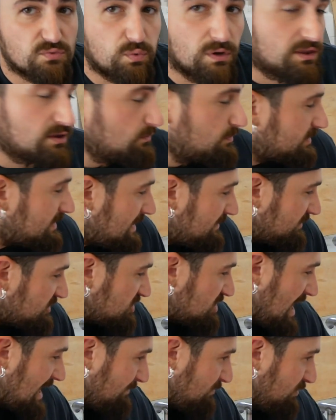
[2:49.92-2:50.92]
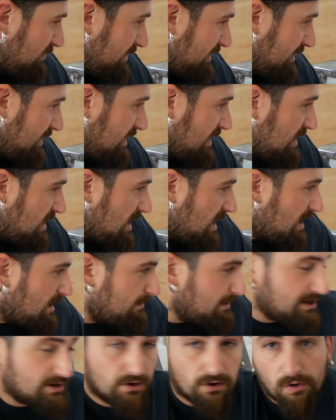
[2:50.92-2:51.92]
with or without the jack point.
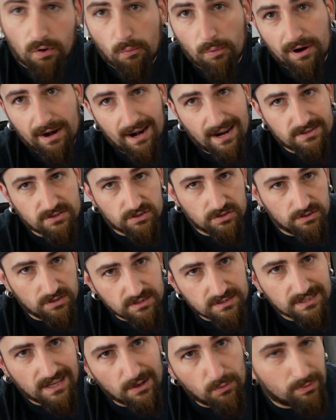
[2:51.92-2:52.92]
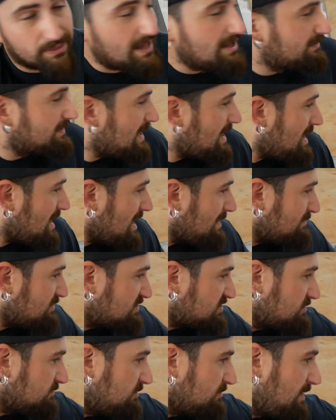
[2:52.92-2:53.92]
I don't know what it actually looks like without that. I'm
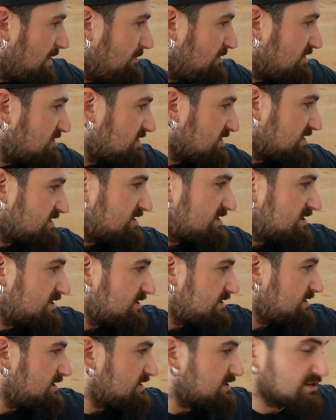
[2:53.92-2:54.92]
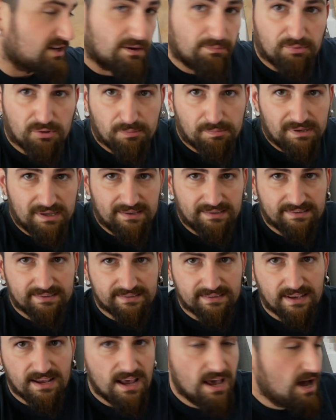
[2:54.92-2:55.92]
assuming maybe it's just this upper
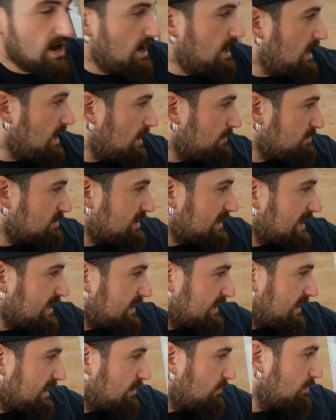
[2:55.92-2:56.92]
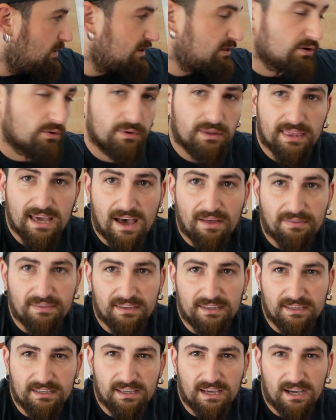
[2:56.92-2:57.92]
piece. You can get it with or without
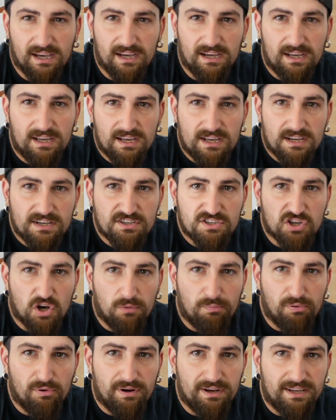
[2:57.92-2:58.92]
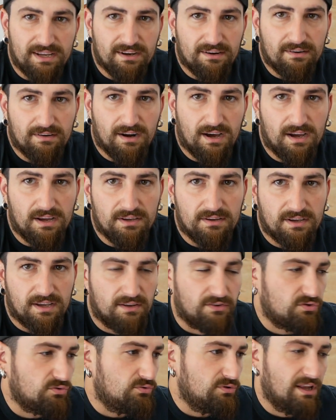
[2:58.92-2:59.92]
the toe point here. You
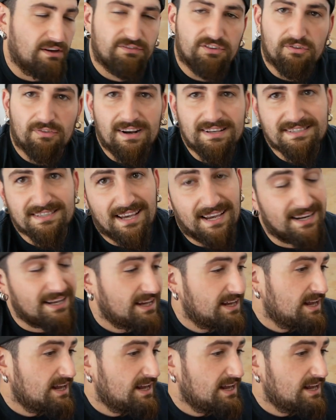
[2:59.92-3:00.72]
can do left or right side.